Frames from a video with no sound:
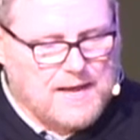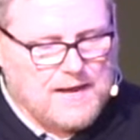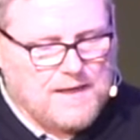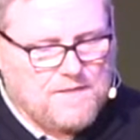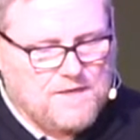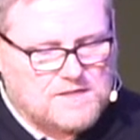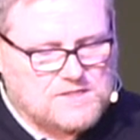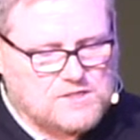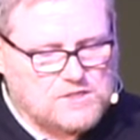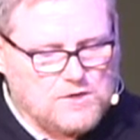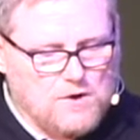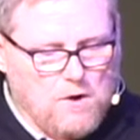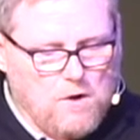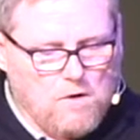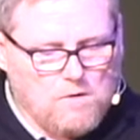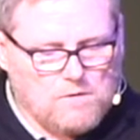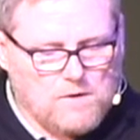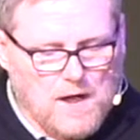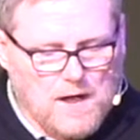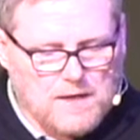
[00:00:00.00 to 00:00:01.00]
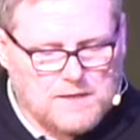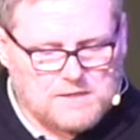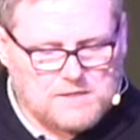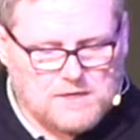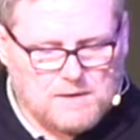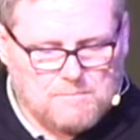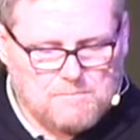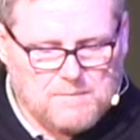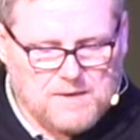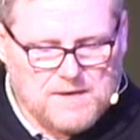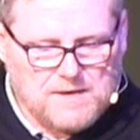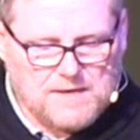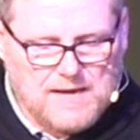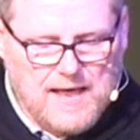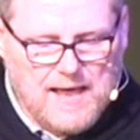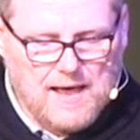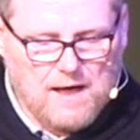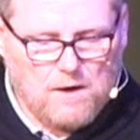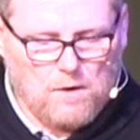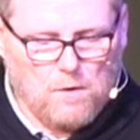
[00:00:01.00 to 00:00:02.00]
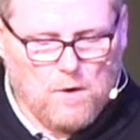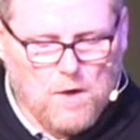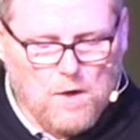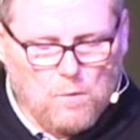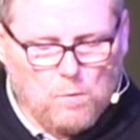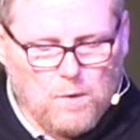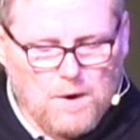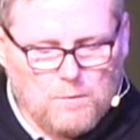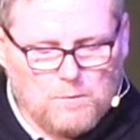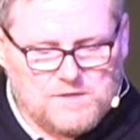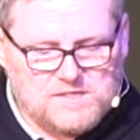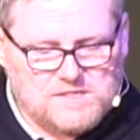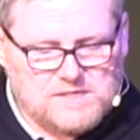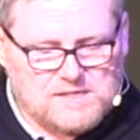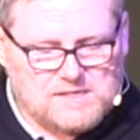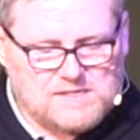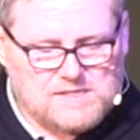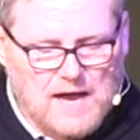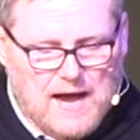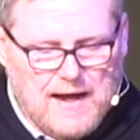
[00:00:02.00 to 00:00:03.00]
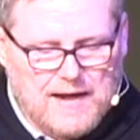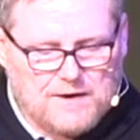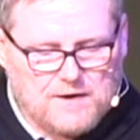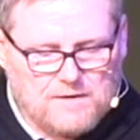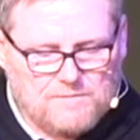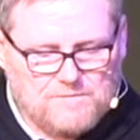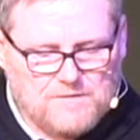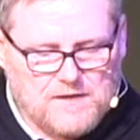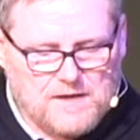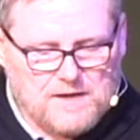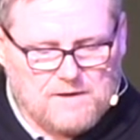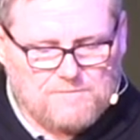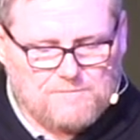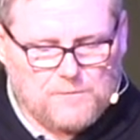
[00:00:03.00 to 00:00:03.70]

and it has known unto me now what was desired of thee,